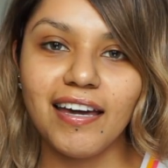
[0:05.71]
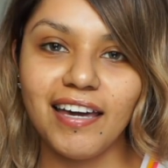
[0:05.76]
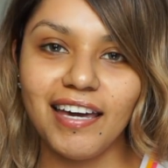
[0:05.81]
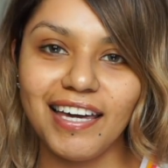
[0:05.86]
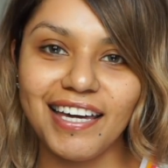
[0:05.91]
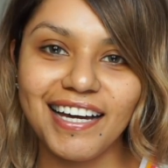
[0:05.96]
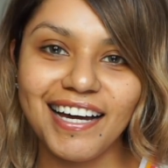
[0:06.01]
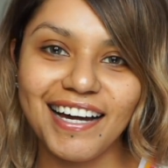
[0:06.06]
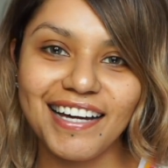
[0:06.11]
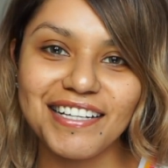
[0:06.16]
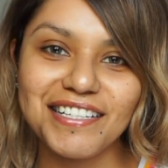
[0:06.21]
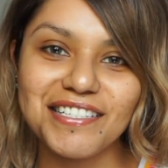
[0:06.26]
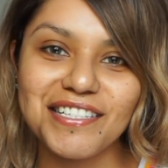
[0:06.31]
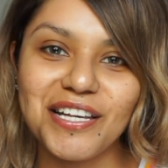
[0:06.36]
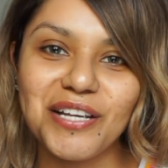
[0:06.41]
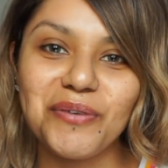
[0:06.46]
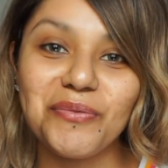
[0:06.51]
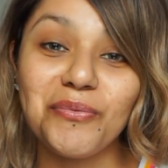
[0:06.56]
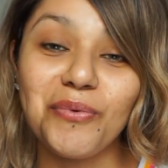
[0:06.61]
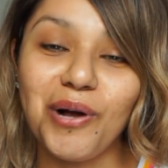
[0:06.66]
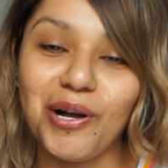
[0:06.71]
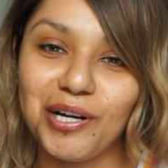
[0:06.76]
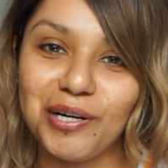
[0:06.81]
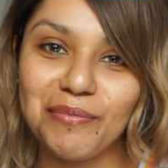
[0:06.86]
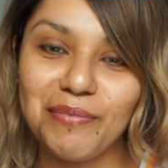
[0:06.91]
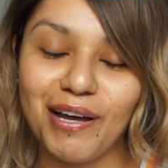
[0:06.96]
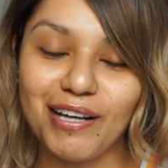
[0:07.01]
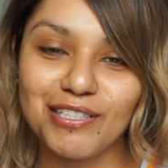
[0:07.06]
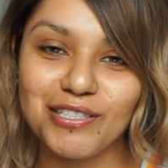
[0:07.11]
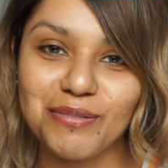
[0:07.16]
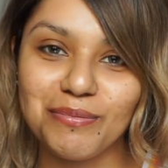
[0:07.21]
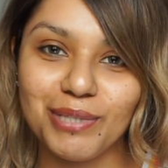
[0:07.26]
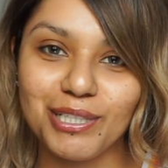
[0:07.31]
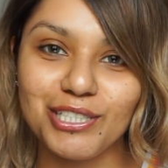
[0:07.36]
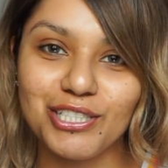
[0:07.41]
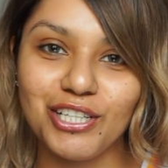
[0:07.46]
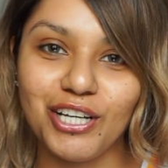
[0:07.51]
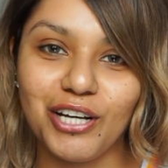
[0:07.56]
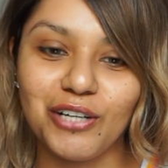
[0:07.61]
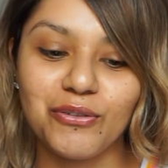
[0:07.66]
Hey guys, and welcome back to my
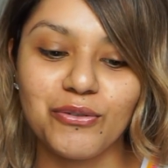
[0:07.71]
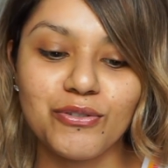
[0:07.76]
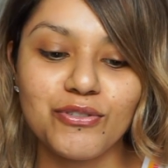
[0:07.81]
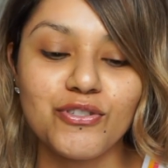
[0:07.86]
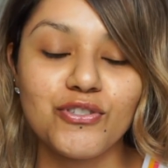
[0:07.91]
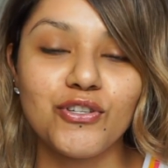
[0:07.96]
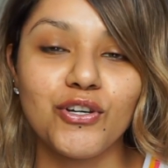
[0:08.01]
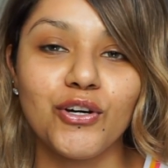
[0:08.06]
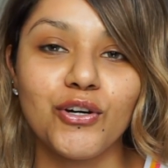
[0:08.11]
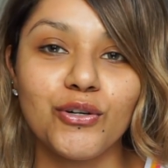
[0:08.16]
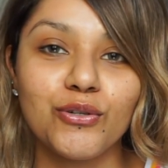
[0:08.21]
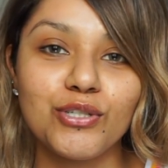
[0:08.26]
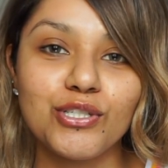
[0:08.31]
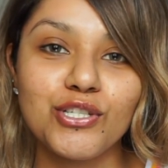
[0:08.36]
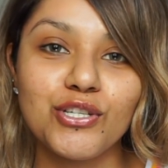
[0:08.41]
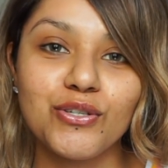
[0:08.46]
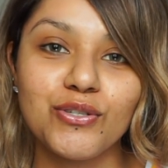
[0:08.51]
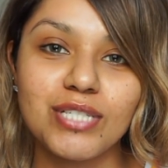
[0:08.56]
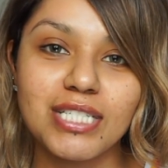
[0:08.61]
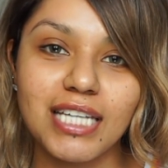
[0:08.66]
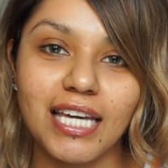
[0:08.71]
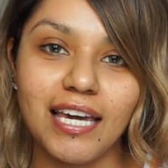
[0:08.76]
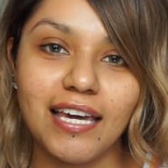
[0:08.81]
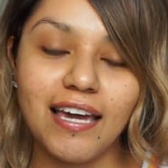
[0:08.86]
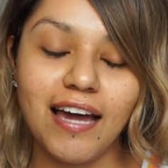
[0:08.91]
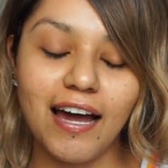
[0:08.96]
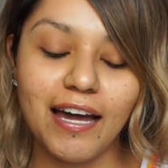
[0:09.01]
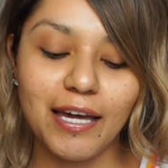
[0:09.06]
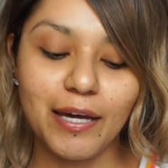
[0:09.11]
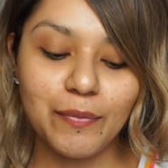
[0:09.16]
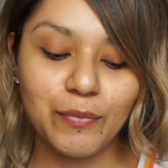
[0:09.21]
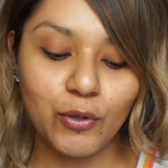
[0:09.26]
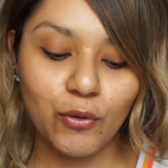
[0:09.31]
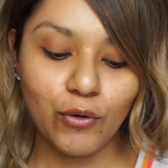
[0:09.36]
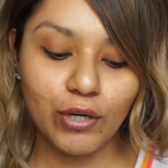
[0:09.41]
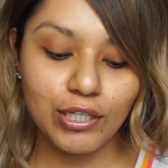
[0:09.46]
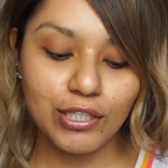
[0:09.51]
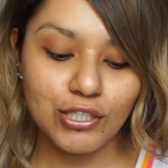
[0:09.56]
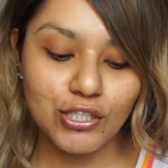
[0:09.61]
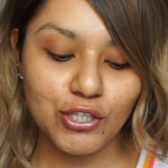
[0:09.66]
channel. So today I am
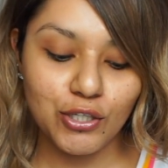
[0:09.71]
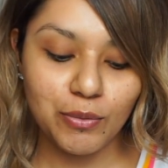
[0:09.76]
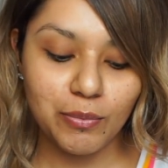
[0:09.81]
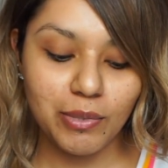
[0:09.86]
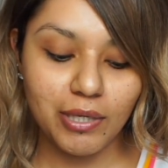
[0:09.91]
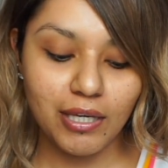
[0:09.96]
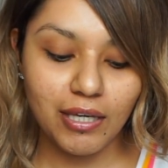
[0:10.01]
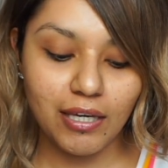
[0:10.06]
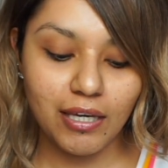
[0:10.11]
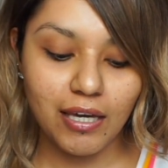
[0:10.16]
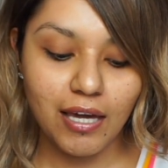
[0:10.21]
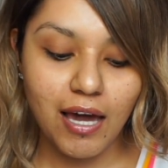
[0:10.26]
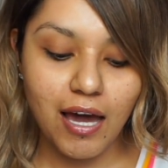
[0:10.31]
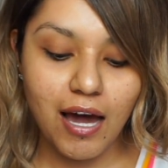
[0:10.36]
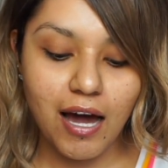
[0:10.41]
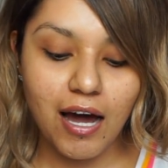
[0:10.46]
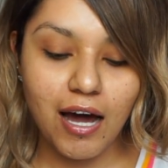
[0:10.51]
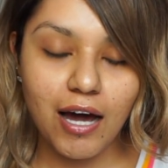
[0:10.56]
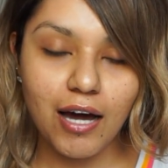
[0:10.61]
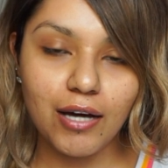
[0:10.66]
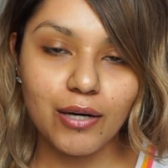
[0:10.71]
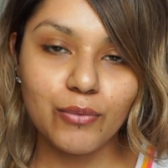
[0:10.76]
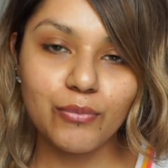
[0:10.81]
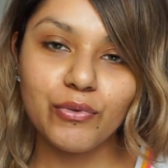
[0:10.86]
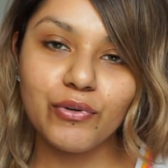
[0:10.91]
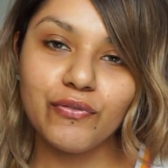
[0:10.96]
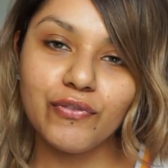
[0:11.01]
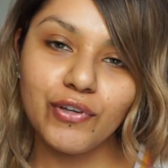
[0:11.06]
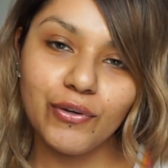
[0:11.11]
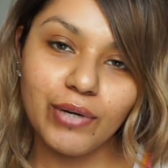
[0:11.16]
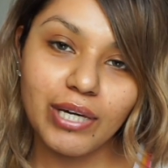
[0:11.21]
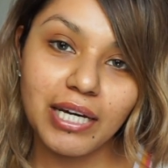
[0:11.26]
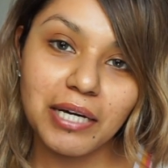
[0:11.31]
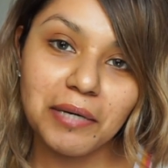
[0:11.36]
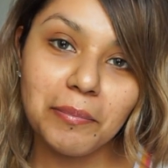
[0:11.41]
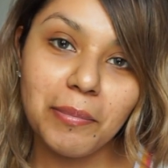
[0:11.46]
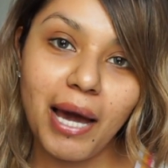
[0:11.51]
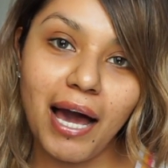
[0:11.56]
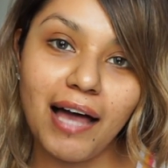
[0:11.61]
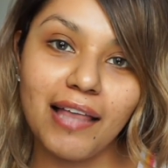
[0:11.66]
going to be reviewing a
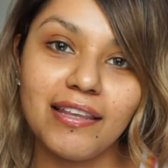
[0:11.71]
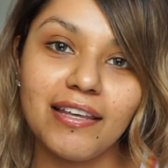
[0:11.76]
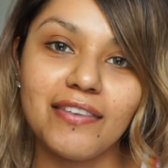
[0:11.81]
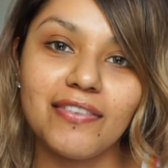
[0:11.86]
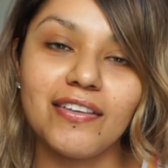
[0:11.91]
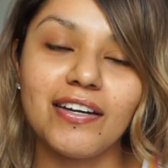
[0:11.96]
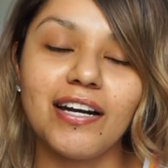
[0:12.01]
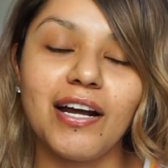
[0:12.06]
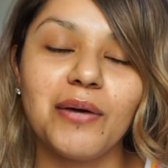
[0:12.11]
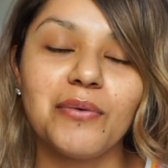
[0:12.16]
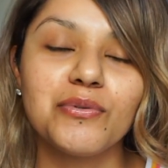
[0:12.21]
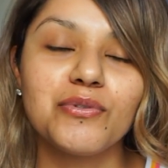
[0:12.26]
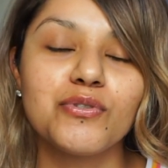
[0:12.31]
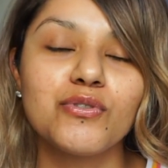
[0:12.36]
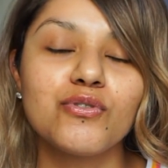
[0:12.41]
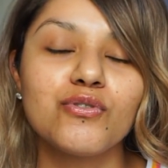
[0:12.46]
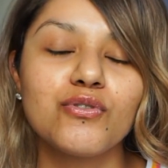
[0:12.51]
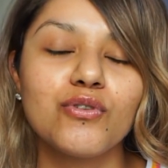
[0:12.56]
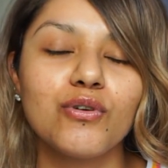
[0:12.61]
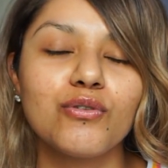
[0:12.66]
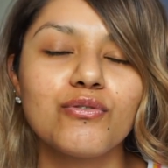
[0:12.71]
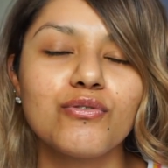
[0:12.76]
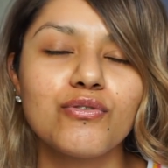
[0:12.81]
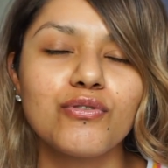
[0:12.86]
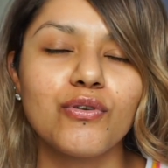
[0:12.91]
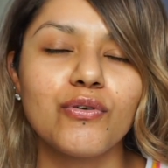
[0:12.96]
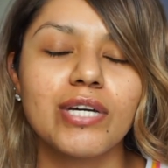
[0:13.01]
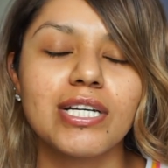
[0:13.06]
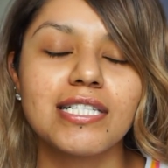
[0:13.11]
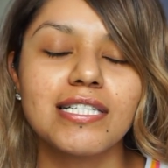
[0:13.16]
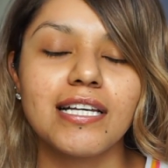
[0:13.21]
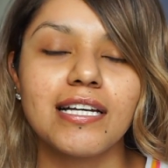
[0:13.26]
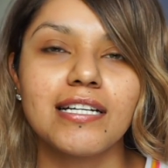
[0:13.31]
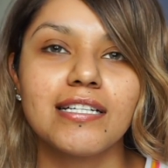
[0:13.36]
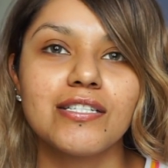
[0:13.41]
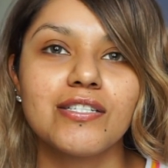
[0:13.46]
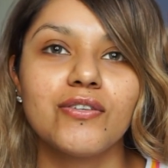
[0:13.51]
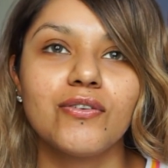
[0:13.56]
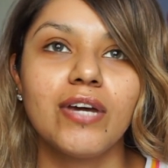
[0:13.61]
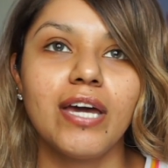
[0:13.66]
palette that I was so
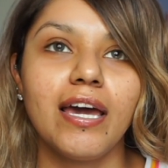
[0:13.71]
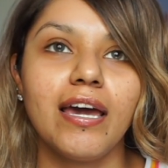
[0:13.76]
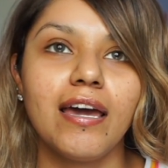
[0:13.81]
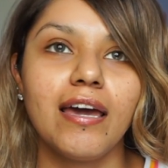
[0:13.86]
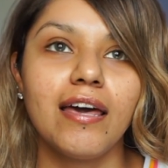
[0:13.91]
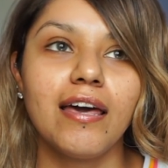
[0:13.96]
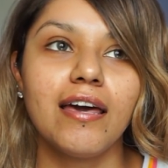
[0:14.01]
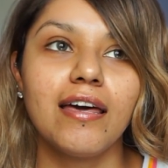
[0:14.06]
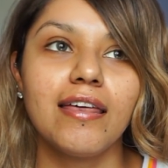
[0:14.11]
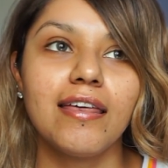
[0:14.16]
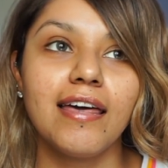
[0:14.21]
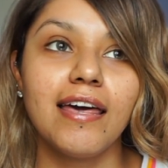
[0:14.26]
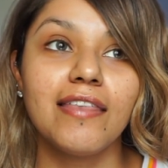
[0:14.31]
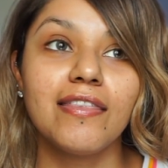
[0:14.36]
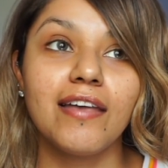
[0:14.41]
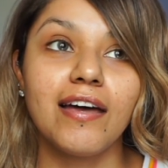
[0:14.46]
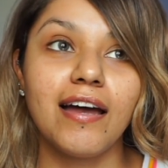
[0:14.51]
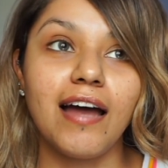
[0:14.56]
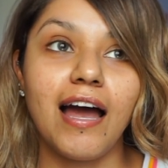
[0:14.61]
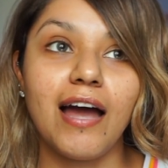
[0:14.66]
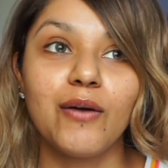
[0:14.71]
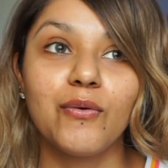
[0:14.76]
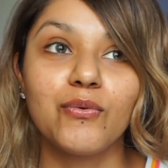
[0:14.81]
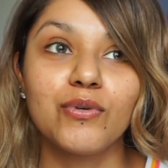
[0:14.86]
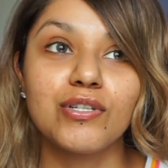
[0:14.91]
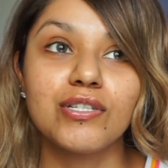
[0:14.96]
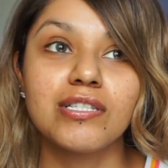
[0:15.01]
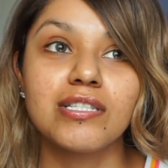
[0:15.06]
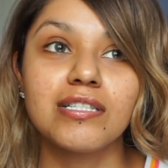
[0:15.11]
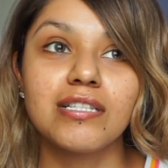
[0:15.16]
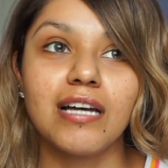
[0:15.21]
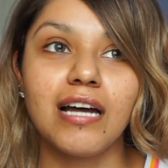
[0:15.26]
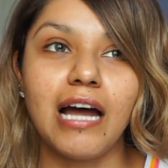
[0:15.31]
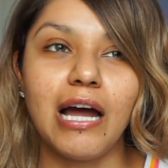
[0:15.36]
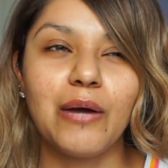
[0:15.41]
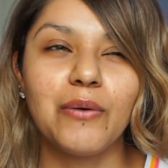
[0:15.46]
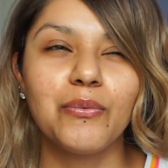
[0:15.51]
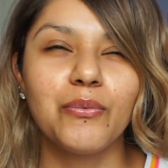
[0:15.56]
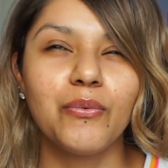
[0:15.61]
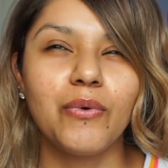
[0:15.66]
excited to get, and that I
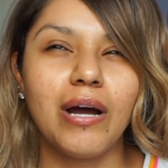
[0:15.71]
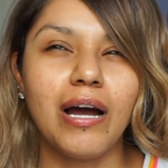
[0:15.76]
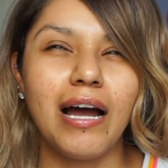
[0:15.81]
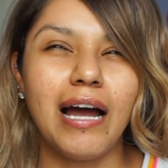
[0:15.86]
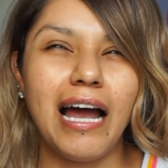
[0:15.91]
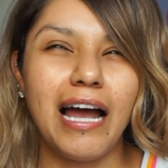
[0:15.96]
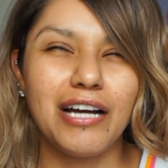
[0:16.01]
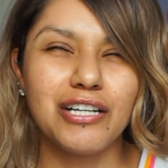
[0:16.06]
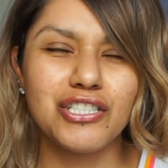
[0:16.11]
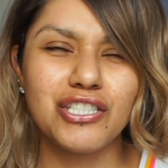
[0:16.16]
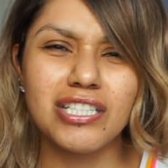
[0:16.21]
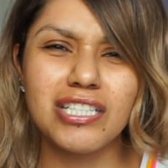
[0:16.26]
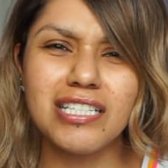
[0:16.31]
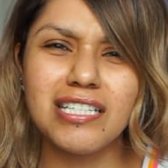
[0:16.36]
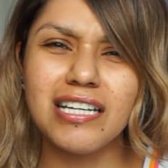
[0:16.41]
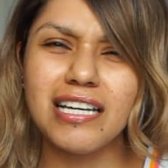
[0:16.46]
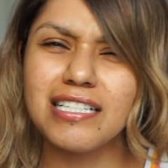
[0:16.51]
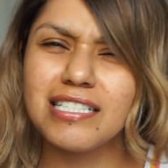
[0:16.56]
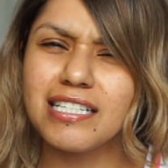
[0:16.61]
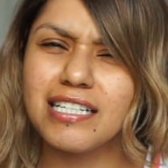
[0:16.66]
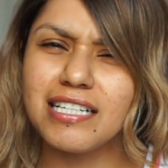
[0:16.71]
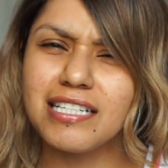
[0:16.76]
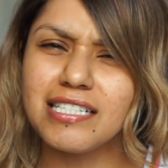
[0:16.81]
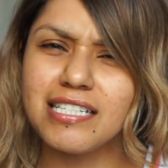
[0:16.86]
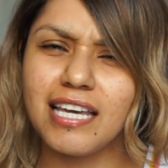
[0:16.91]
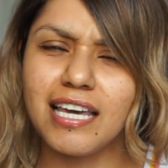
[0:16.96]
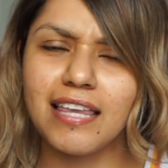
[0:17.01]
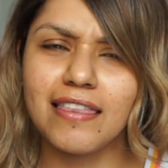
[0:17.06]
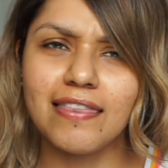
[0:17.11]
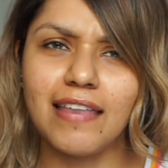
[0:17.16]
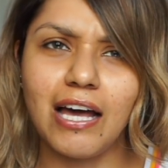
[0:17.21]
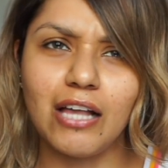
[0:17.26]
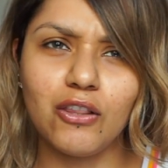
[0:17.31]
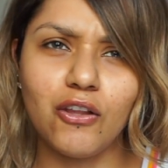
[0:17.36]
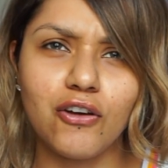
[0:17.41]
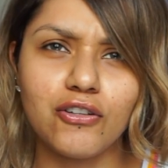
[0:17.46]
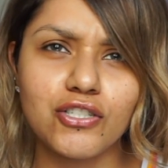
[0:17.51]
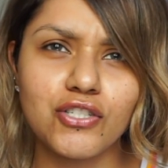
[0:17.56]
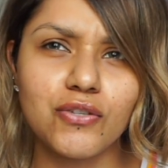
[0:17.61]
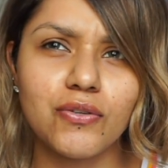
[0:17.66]
actually, it didn't take that
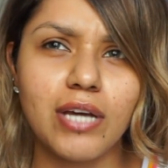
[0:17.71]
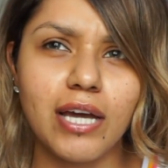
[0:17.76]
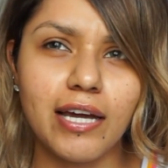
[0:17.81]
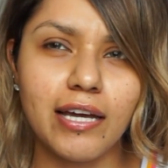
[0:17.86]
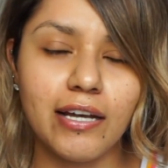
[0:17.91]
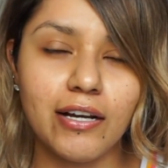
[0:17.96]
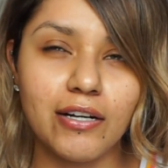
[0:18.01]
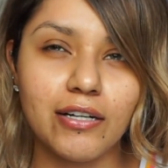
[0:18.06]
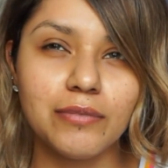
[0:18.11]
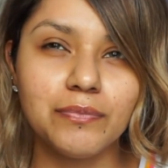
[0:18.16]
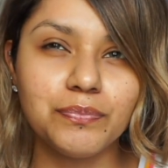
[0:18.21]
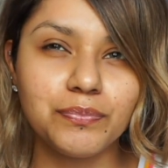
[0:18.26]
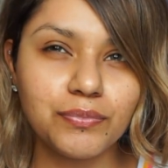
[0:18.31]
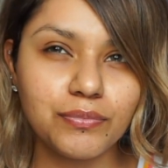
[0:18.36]
long to get here.